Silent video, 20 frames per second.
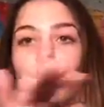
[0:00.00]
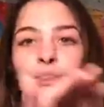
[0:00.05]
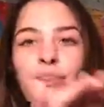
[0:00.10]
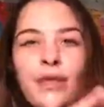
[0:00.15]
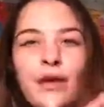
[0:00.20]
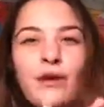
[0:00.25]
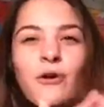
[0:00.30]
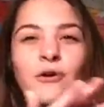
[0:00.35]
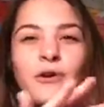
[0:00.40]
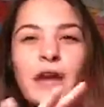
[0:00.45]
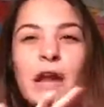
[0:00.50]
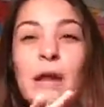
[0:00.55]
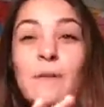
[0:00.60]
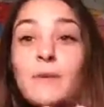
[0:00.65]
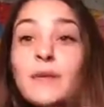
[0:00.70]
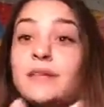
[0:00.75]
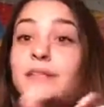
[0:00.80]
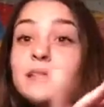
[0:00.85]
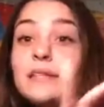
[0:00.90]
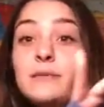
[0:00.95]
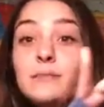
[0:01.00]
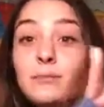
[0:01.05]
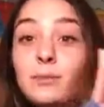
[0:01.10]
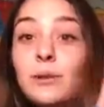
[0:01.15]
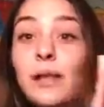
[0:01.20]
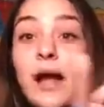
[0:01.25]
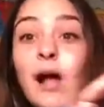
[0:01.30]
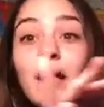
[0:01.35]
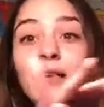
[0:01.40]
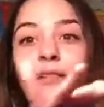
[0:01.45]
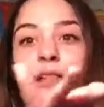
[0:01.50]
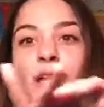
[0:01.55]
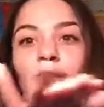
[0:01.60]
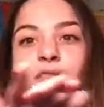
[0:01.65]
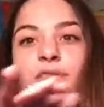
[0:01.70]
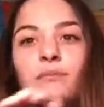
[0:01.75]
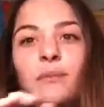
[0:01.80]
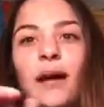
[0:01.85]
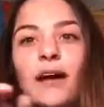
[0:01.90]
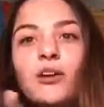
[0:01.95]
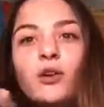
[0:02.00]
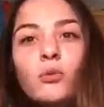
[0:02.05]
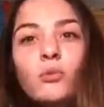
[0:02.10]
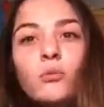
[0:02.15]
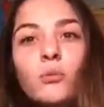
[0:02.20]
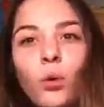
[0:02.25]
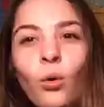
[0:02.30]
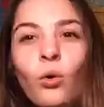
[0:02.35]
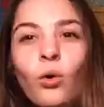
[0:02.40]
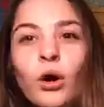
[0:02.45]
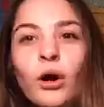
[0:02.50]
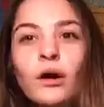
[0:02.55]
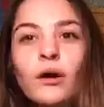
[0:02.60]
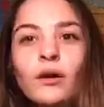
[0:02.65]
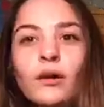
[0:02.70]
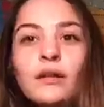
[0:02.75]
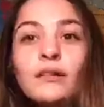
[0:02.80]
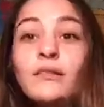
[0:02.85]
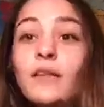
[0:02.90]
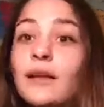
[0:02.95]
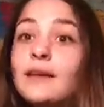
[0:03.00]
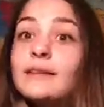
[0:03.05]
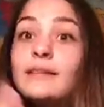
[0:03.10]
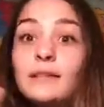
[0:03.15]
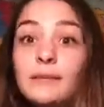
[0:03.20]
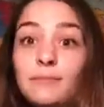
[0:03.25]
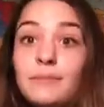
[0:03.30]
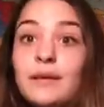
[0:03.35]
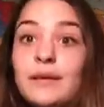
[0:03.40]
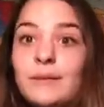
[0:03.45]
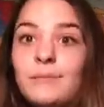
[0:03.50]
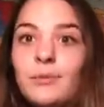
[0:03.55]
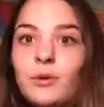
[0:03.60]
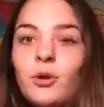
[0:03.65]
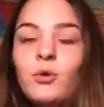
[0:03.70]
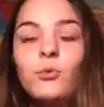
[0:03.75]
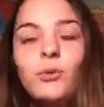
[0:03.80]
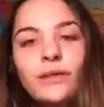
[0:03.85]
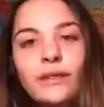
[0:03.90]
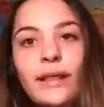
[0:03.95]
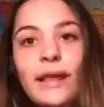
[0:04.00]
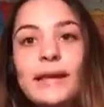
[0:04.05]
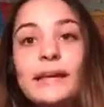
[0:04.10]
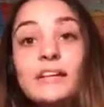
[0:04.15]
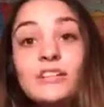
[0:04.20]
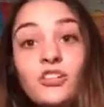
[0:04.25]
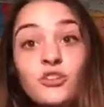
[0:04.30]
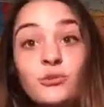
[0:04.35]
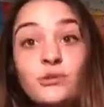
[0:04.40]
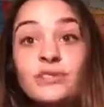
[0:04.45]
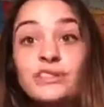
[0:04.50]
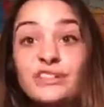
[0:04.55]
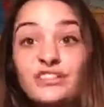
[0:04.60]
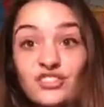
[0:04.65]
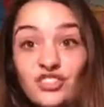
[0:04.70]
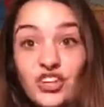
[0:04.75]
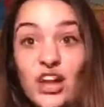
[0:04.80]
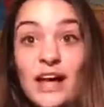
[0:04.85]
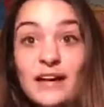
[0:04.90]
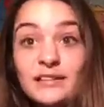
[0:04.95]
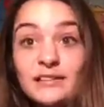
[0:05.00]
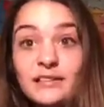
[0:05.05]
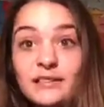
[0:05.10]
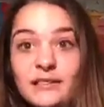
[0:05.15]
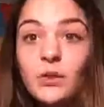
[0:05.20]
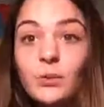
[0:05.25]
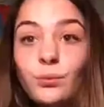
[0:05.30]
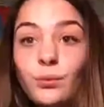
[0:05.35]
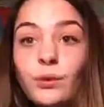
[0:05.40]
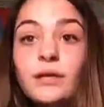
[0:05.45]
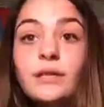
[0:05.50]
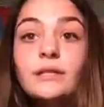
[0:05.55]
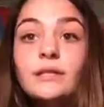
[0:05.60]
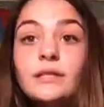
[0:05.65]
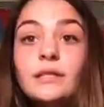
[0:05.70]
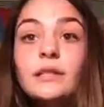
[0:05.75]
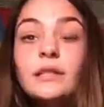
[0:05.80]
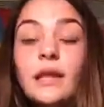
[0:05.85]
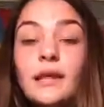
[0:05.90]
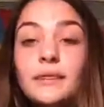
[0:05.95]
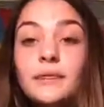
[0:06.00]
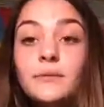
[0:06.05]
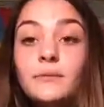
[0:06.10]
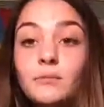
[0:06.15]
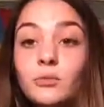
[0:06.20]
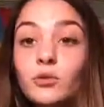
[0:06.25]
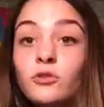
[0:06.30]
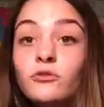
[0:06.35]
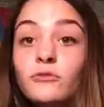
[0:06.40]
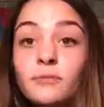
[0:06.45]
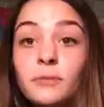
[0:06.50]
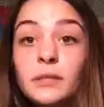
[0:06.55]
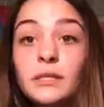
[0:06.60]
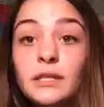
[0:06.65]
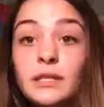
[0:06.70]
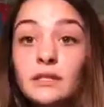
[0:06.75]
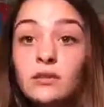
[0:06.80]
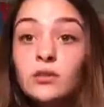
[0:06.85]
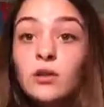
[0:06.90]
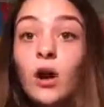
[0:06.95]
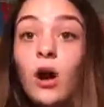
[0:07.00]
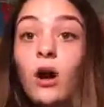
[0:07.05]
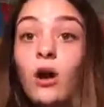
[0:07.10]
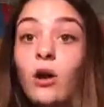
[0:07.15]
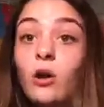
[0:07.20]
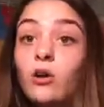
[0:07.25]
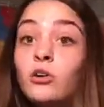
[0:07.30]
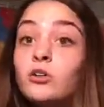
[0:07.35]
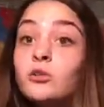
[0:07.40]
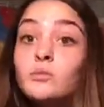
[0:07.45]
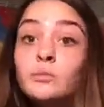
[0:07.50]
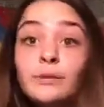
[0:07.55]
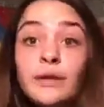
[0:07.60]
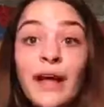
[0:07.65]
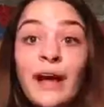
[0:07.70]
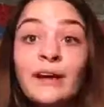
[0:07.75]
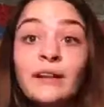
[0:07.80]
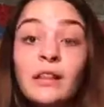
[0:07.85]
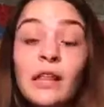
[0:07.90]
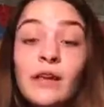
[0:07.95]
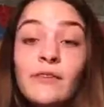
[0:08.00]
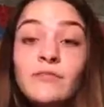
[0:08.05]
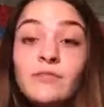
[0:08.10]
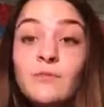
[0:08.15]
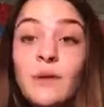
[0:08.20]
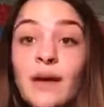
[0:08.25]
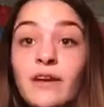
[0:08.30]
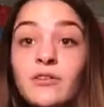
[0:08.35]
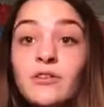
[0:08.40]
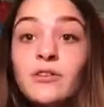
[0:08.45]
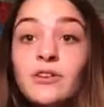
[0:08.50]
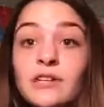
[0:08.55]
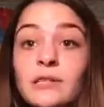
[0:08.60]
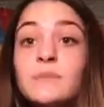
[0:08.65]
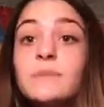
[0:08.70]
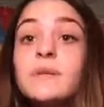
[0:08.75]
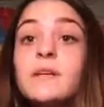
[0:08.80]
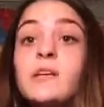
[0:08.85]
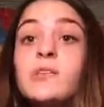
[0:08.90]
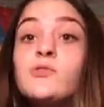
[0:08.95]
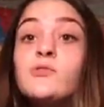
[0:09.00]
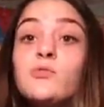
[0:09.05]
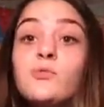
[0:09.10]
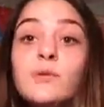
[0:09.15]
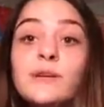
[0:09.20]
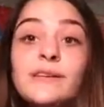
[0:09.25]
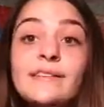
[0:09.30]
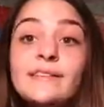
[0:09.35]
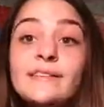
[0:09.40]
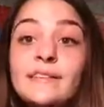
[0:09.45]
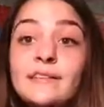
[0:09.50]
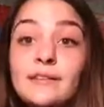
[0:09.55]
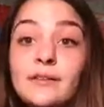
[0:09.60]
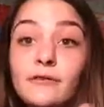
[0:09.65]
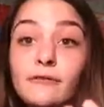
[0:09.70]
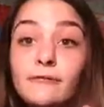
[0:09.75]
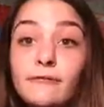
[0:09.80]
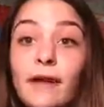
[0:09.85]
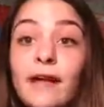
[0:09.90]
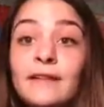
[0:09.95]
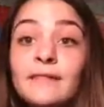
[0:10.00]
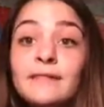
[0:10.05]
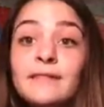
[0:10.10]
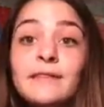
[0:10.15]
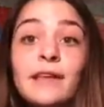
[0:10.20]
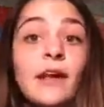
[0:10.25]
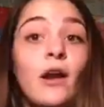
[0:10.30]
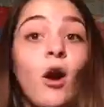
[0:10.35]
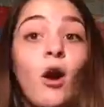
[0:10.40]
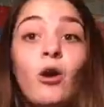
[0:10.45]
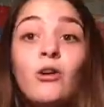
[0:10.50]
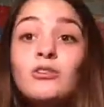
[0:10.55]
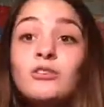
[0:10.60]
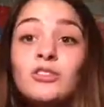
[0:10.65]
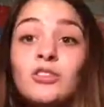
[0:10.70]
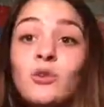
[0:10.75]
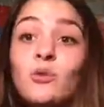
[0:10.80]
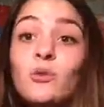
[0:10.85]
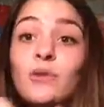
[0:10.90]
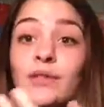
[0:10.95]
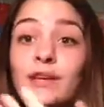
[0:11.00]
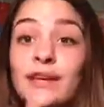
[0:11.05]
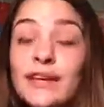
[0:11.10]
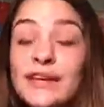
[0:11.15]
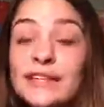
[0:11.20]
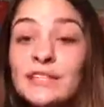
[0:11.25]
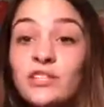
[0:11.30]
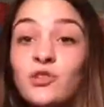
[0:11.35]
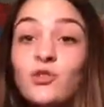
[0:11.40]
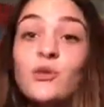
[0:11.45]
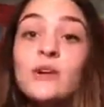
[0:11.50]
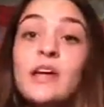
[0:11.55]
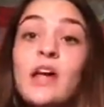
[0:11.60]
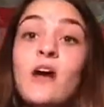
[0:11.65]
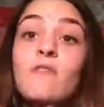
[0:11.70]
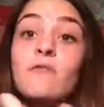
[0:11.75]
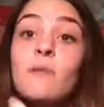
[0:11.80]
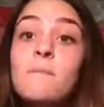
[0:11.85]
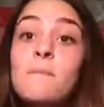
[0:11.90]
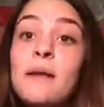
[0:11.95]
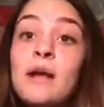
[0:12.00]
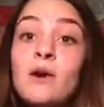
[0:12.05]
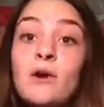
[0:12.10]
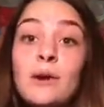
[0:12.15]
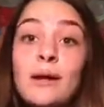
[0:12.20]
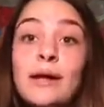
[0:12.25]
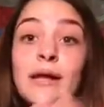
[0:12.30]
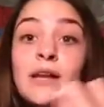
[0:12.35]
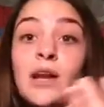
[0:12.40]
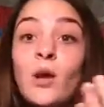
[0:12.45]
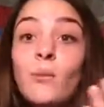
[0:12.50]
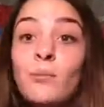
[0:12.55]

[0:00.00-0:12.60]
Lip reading: Their name isn't Black Lives Matter more, like some people would like to suggest. The reason that the movement is called Black Lives Matter is because recent events and also the history of American